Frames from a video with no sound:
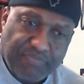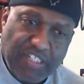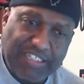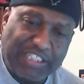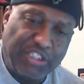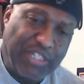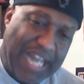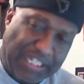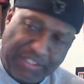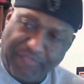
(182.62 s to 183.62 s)
that you could
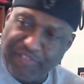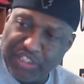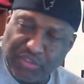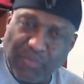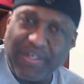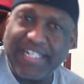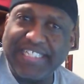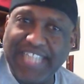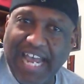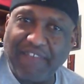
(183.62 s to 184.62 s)
actually finish with one of these
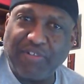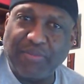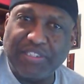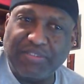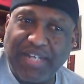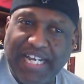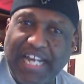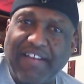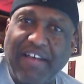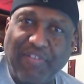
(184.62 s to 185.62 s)
afterwards and kind
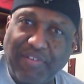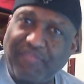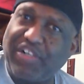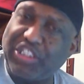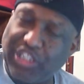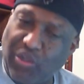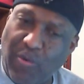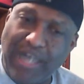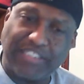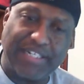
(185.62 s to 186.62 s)
of have a refreshing
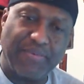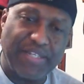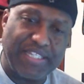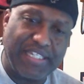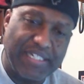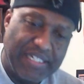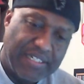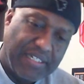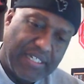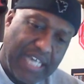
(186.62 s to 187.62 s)
quality with it.
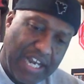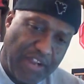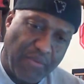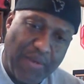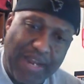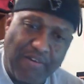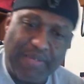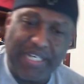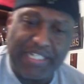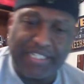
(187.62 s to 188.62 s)
Another one that would be
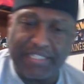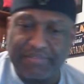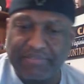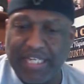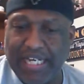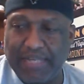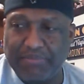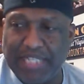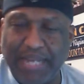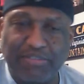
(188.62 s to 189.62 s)
a good
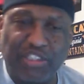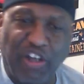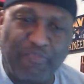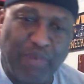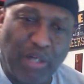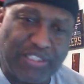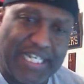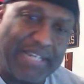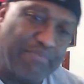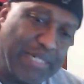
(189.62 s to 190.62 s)
type softball
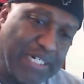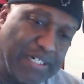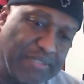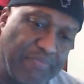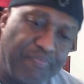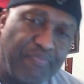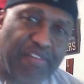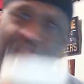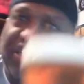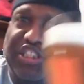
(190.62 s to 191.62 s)
type beer,
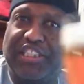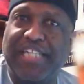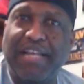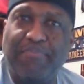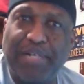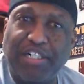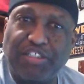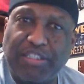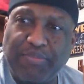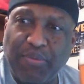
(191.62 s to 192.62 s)
fishing type beer,
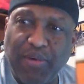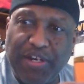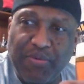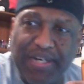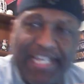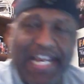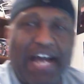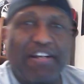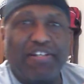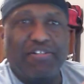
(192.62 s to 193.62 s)
something where you want to get out
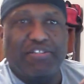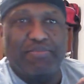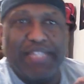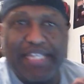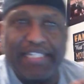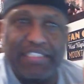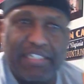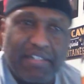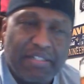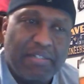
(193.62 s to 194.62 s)
and do some things
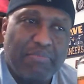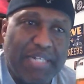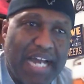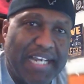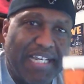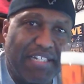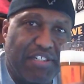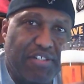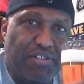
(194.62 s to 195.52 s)
but not get too